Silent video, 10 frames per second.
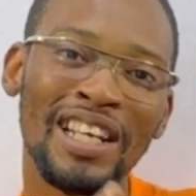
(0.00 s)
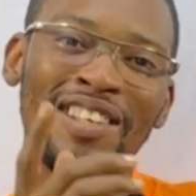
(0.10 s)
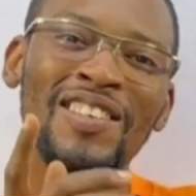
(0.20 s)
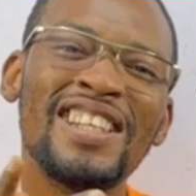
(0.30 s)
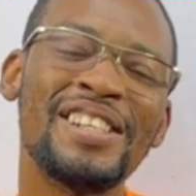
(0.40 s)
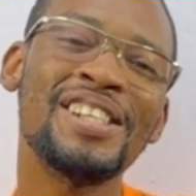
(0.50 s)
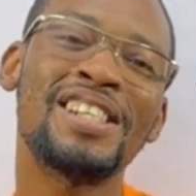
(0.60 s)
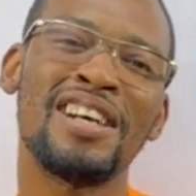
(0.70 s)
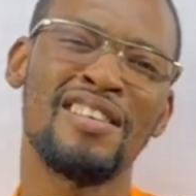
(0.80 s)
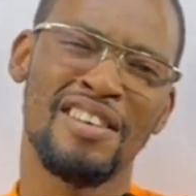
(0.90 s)
and only
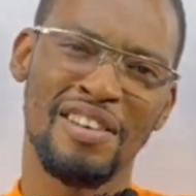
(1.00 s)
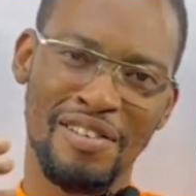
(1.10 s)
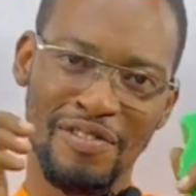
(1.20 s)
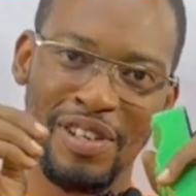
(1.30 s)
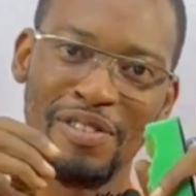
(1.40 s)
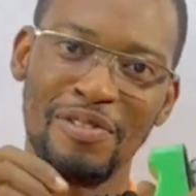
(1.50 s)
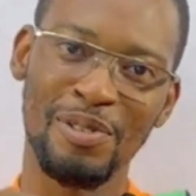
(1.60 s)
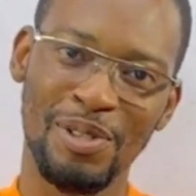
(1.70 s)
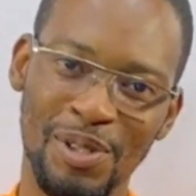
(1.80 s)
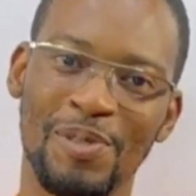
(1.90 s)
teacher from the
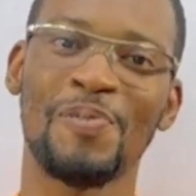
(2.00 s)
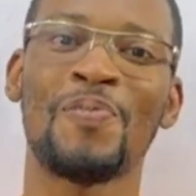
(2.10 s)
future.